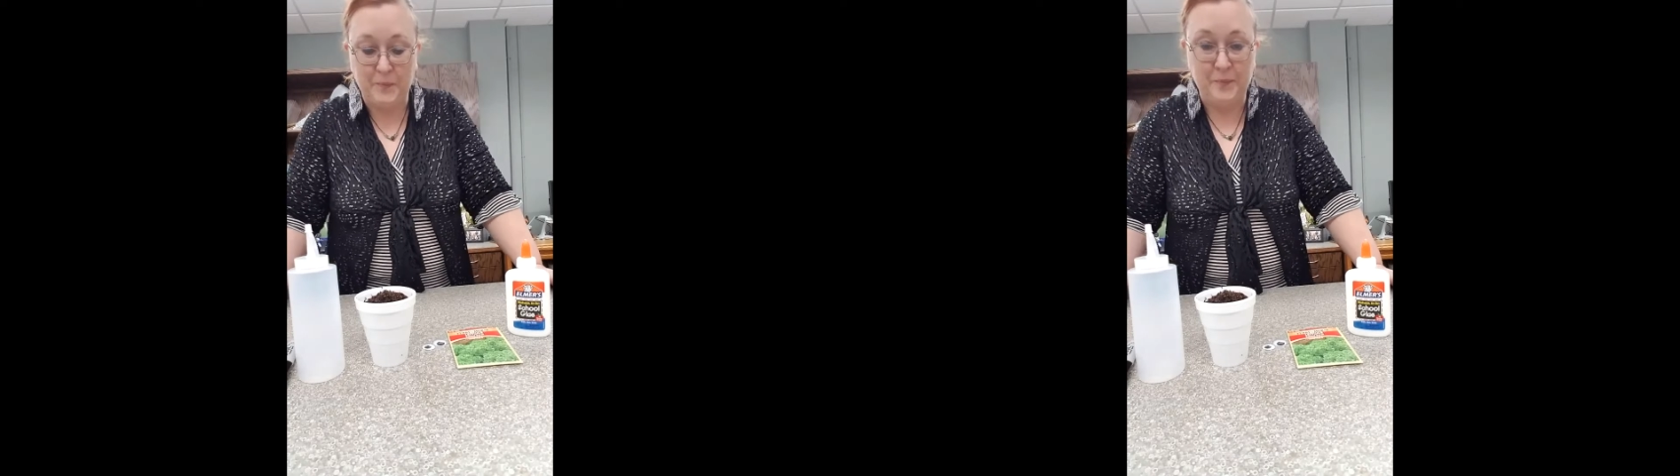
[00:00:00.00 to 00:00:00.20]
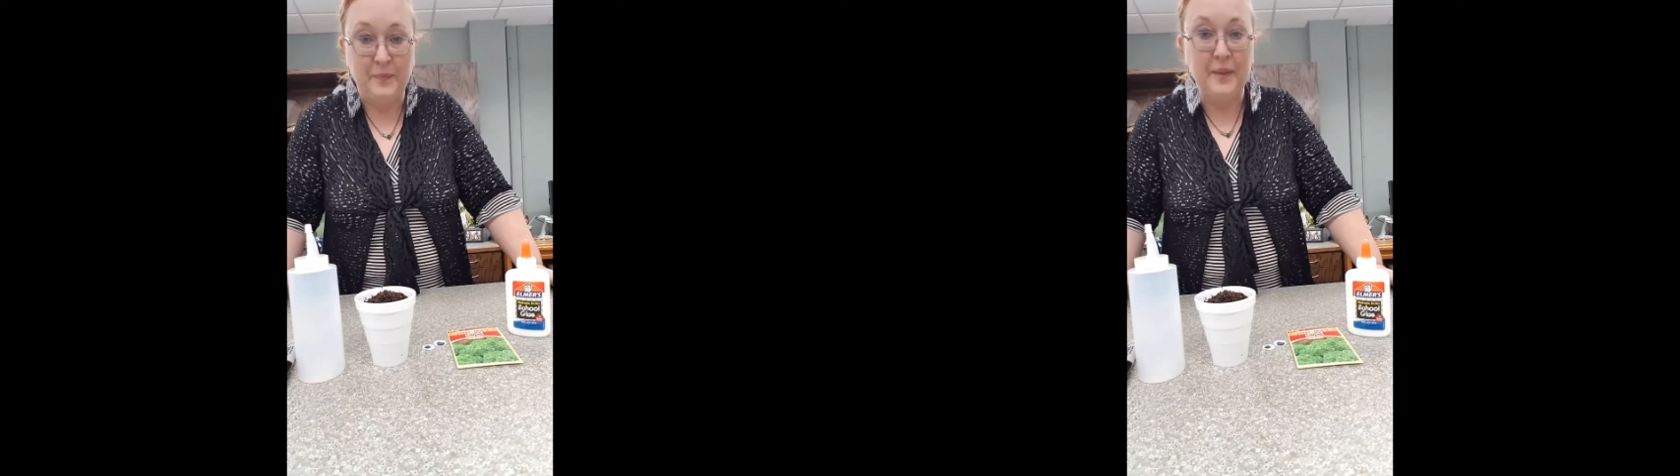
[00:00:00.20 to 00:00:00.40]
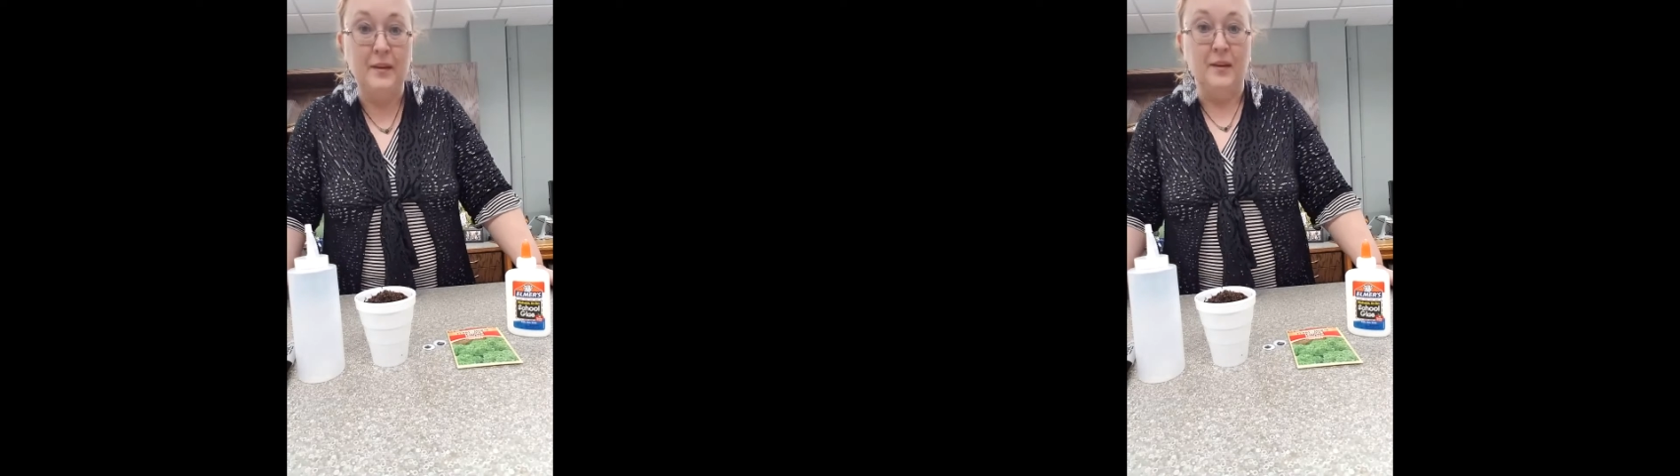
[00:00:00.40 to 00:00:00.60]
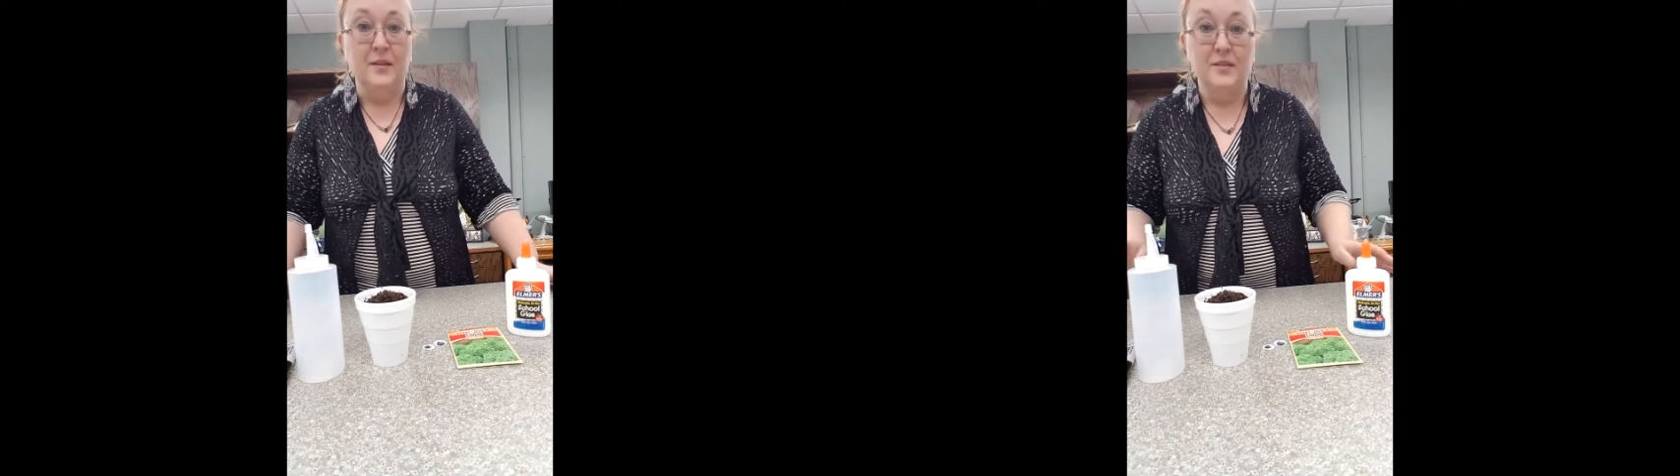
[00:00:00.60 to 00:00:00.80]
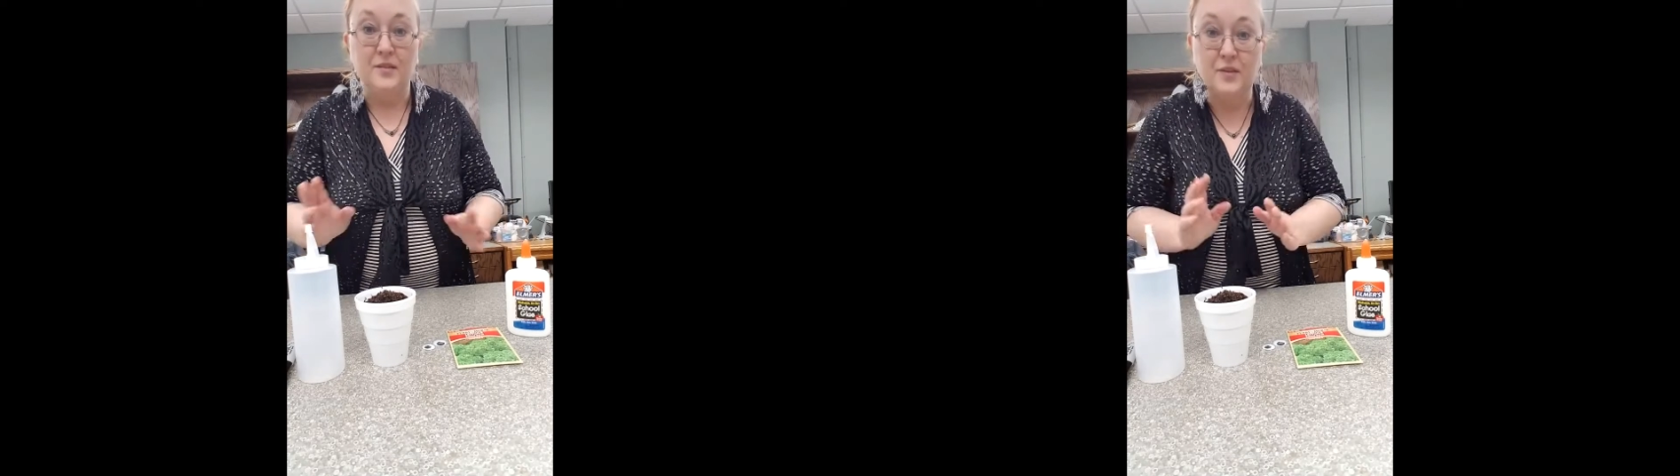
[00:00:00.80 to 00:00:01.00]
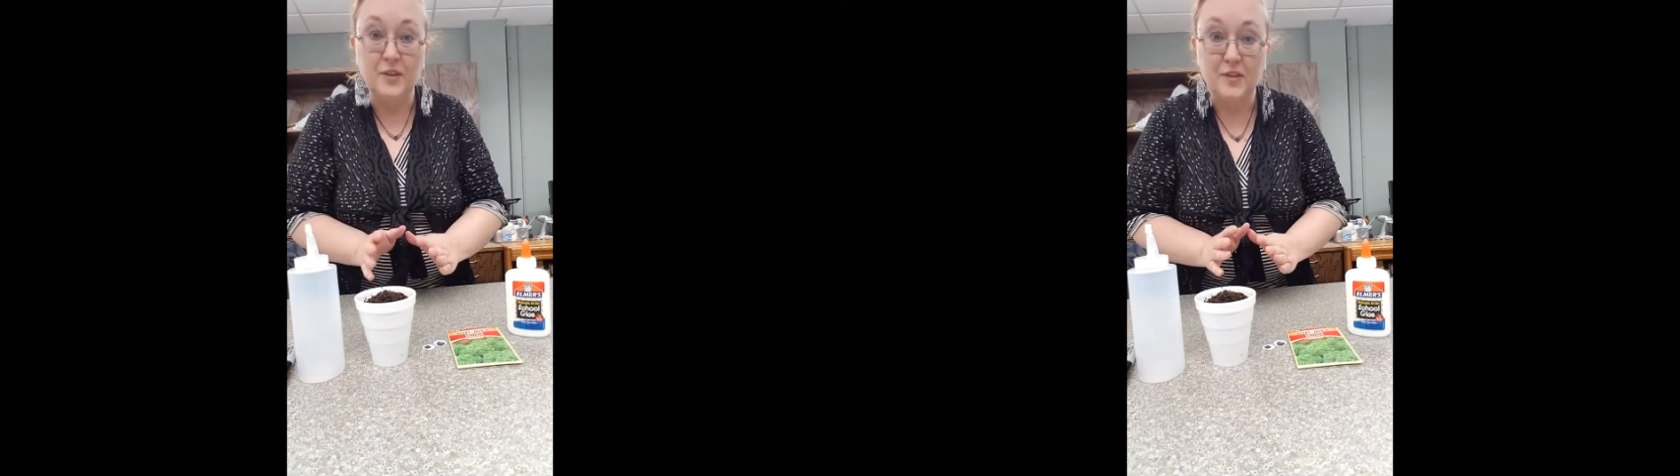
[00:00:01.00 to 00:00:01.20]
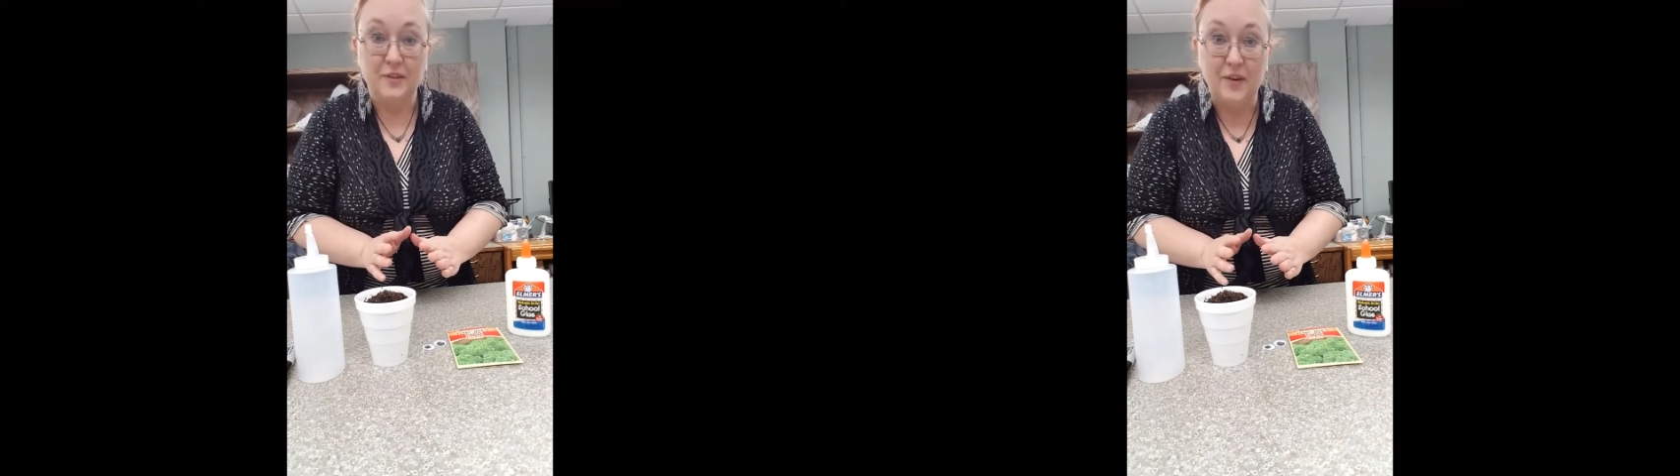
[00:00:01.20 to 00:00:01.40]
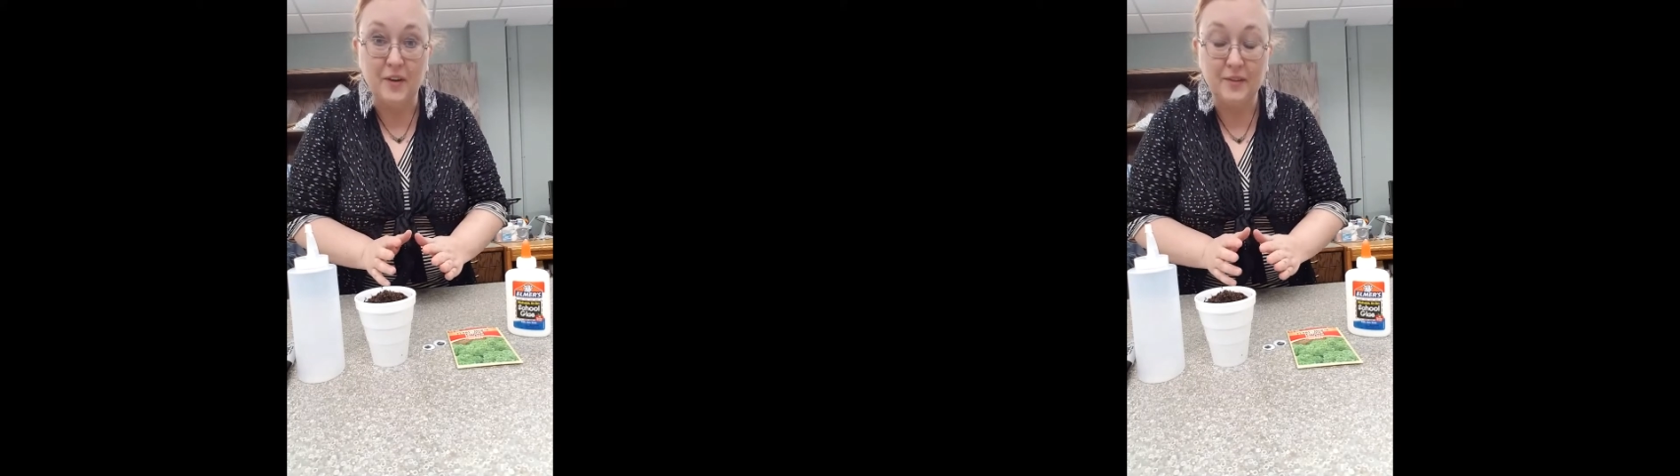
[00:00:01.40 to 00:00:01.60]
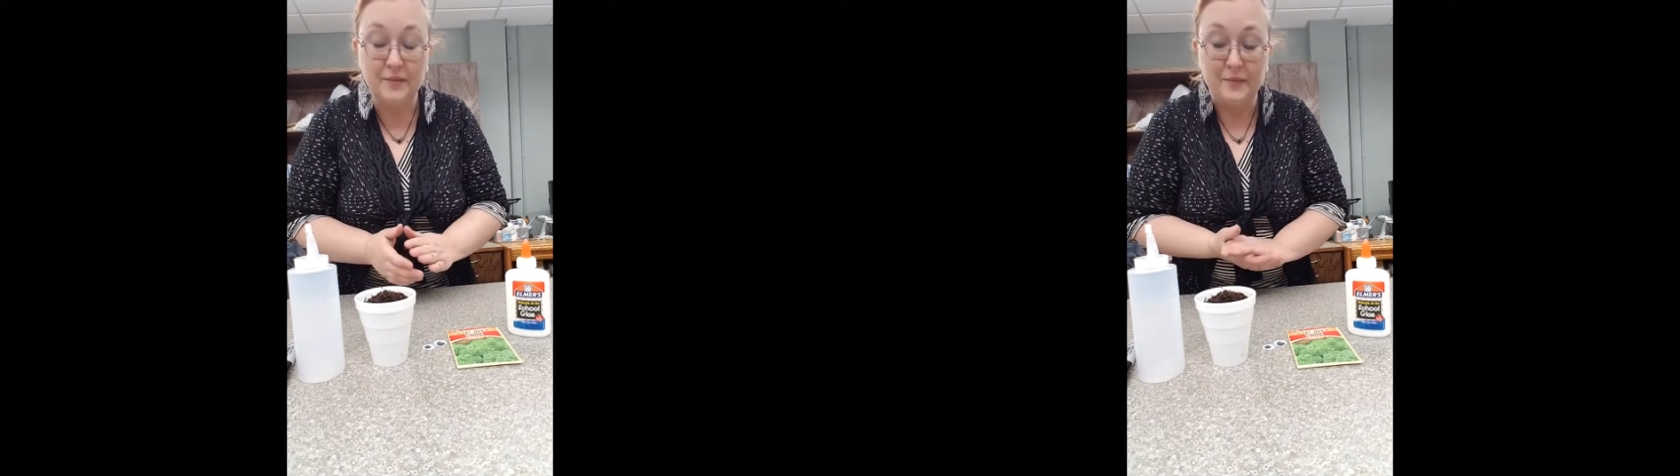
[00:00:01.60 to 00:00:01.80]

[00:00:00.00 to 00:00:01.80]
So first of all,